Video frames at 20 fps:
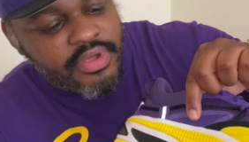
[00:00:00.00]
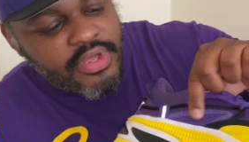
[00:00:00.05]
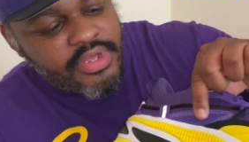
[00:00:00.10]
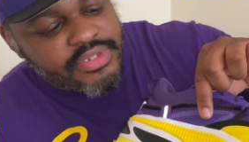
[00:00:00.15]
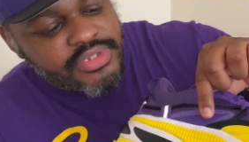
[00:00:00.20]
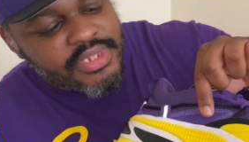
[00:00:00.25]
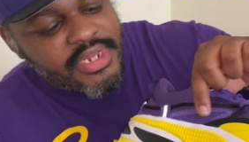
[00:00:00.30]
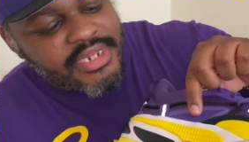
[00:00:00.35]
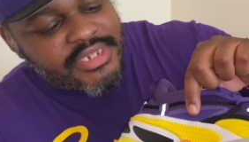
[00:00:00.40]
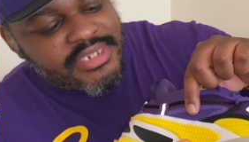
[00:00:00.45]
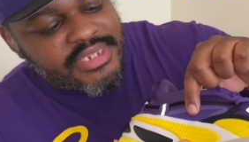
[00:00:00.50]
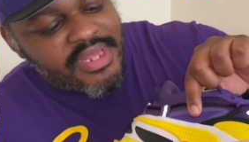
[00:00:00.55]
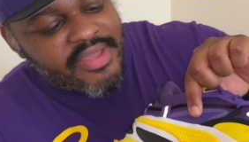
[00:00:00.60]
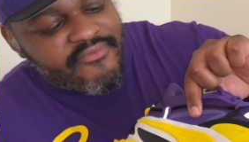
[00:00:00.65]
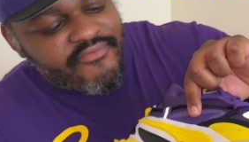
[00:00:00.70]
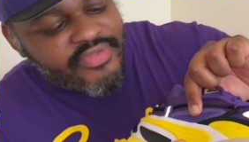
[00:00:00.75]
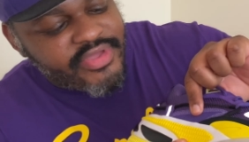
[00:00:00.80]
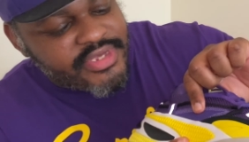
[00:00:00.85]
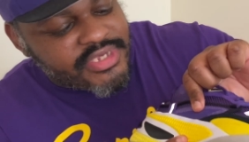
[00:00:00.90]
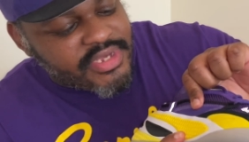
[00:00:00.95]
So that's
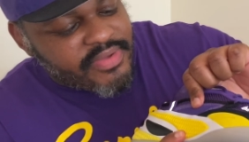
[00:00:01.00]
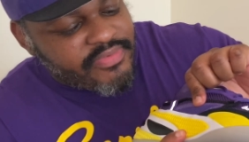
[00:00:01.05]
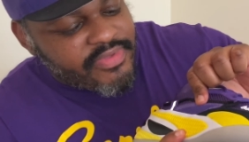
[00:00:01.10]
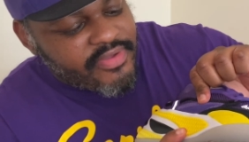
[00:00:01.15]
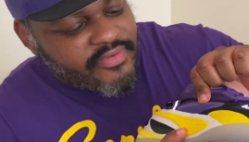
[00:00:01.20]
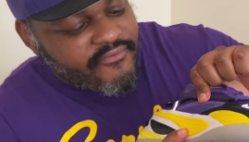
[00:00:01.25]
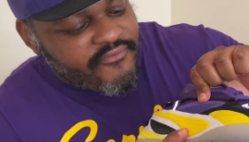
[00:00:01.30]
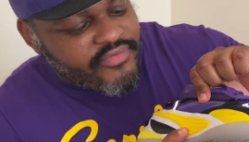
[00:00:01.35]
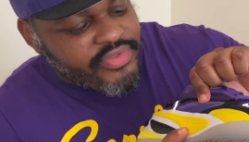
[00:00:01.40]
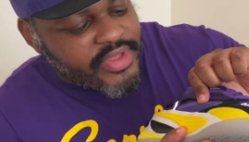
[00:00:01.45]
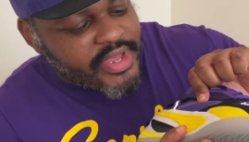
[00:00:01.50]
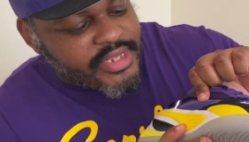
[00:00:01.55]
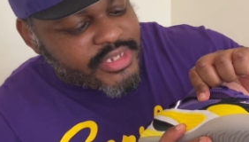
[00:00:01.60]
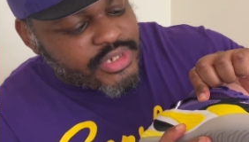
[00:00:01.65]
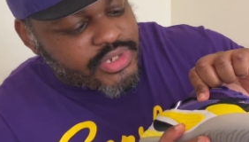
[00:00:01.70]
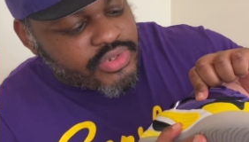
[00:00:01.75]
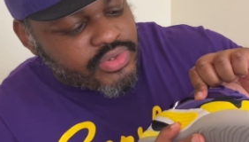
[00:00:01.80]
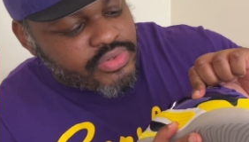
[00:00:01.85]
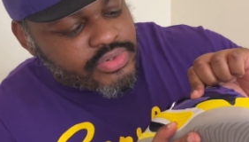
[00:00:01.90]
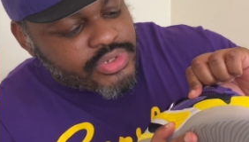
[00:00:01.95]
definitely something for, that's
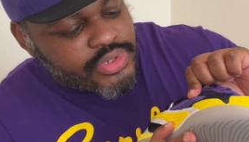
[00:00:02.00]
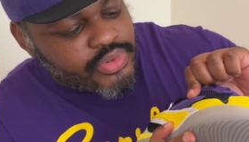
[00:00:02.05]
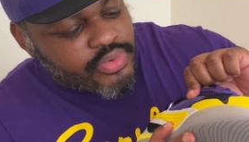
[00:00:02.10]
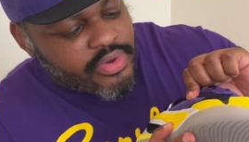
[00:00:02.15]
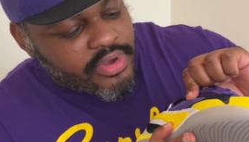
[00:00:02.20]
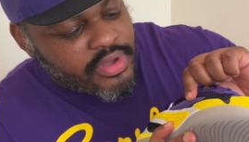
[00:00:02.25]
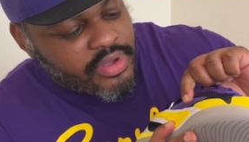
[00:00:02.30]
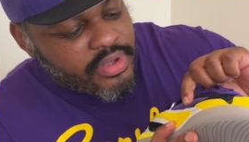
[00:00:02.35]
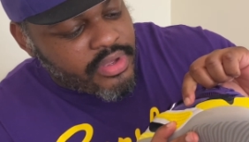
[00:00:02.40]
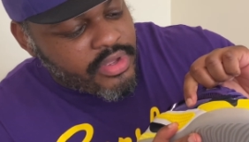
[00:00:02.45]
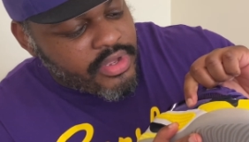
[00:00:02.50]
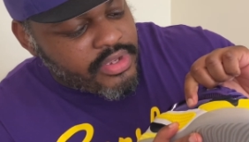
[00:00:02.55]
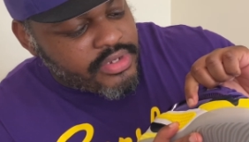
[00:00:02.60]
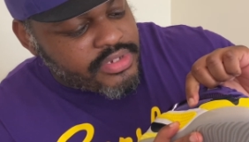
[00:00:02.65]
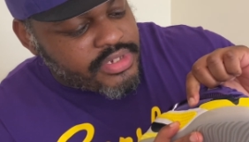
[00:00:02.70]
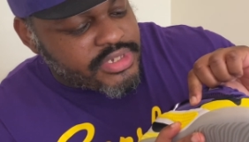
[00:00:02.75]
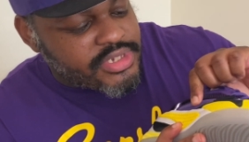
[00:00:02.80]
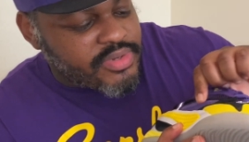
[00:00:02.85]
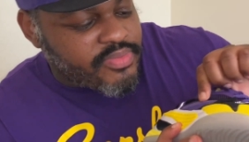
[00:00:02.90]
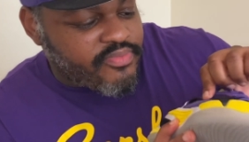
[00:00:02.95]
due to uh,
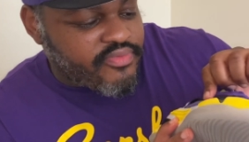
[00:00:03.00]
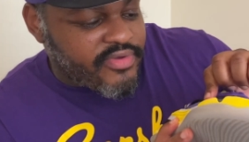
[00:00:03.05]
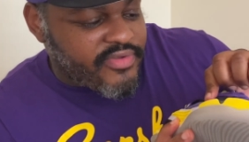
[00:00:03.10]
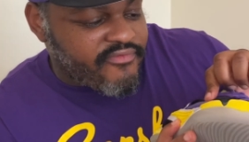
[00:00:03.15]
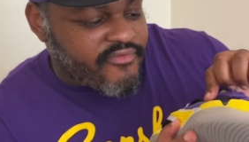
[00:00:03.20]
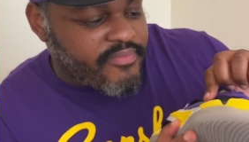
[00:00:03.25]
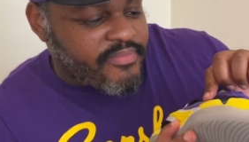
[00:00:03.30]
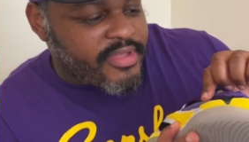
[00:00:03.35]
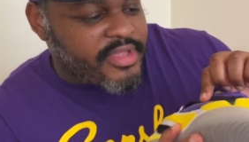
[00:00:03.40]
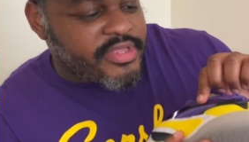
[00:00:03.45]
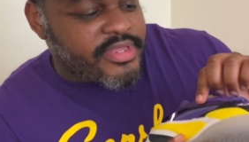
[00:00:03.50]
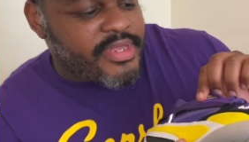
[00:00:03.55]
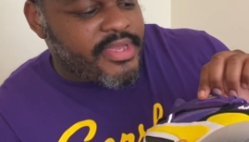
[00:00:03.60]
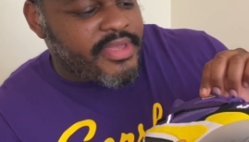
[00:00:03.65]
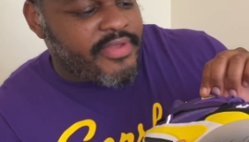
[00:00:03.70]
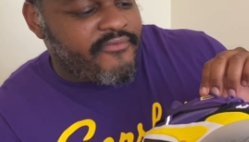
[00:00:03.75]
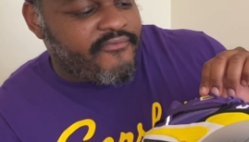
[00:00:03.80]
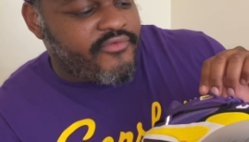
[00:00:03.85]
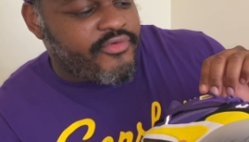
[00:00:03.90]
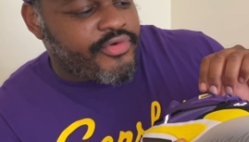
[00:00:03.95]
to some breathability
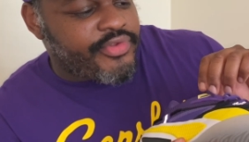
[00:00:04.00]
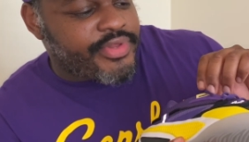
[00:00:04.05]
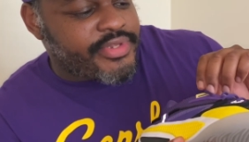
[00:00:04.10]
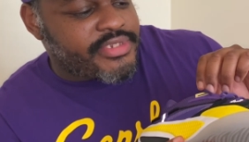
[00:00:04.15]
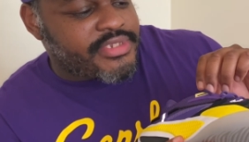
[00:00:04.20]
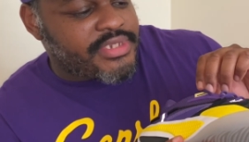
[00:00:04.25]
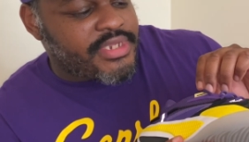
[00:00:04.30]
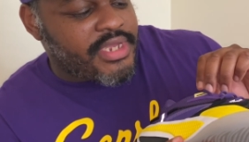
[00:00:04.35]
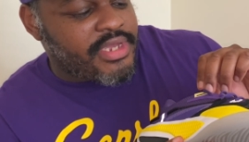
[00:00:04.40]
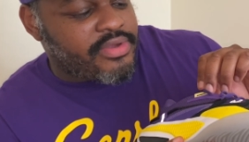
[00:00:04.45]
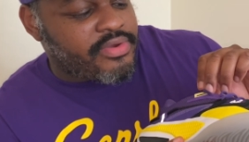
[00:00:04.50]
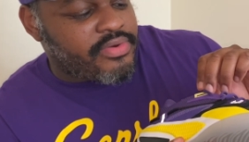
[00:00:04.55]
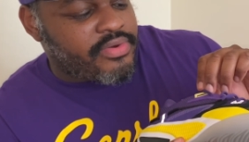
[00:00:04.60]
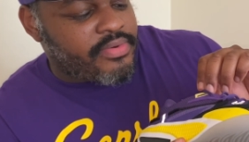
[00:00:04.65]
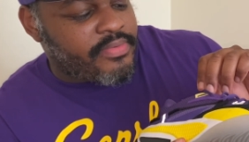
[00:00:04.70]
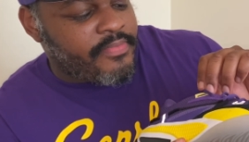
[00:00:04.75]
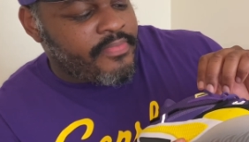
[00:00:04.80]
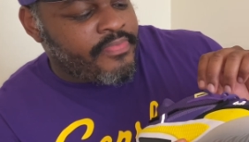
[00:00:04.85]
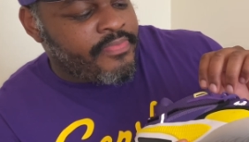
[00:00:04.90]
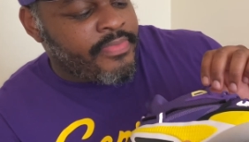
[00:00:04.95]
for the sneaker.
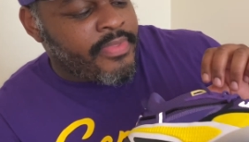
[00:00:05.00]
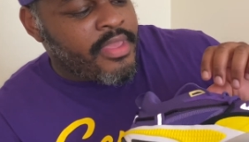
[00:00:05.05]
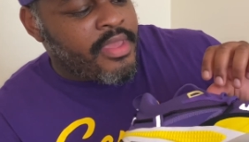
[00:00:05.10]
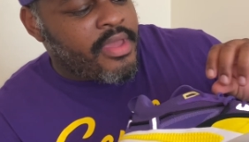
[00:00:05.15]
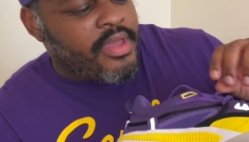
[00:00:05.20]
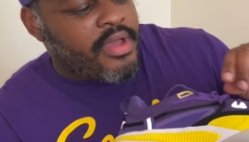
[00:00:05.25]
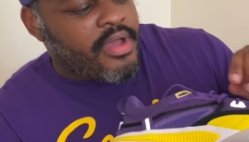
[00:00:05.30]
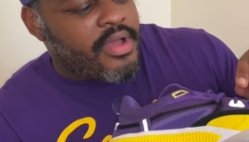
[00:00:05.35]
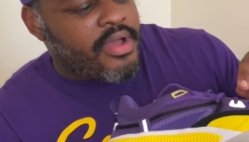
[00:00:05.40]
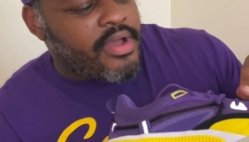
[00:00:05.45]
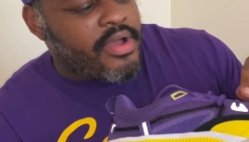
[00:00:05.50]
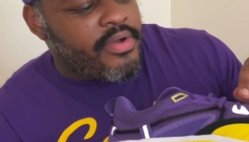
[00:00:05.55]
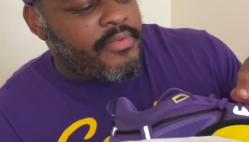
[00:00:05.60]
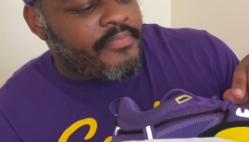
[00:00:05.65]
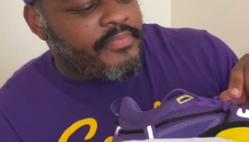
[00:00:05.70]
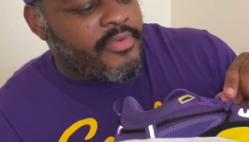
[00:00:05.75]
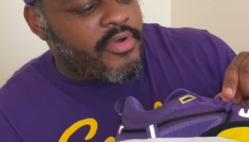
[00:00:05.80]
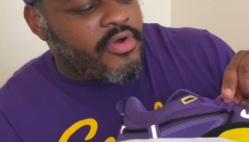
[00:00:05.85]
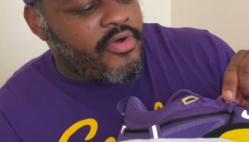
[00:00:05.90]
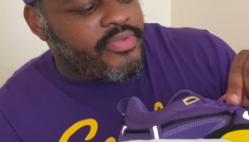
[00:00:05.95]
Um,
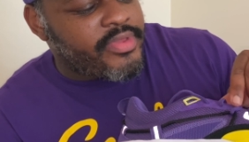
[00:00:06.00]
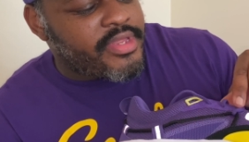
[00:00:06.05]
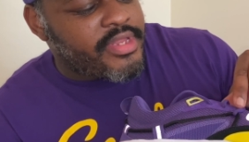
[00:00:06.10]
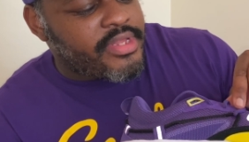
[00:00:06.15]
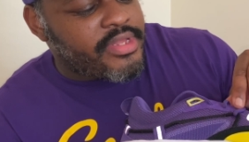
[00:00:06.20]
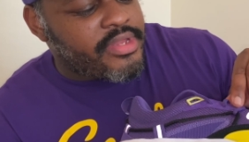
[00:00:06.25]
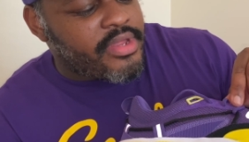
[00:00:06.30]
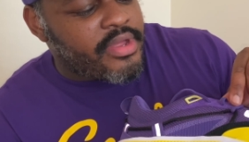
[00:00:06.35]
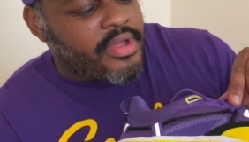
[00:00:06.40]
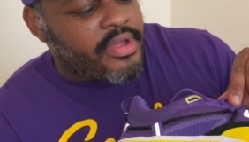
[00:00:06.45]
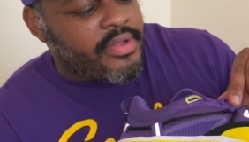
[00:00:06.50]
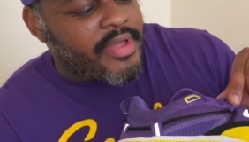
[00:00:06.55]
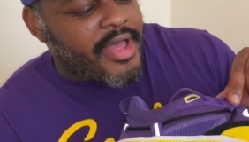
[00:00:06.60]
on the uh,